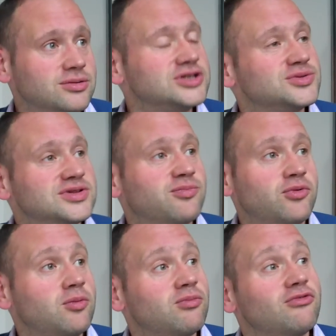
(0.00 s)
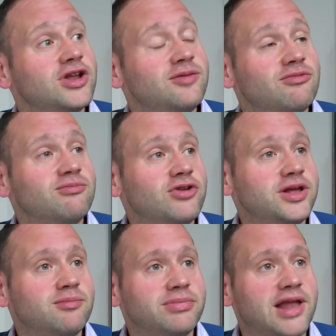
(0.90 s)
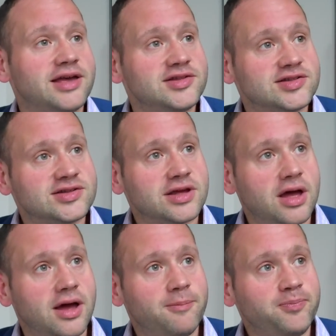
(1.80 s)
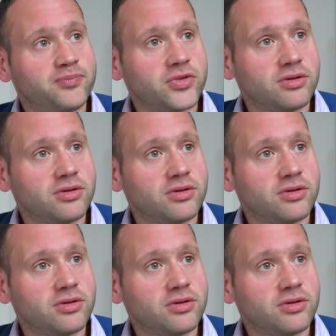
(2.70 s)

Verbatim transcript: which was a br really brilliant place. Um,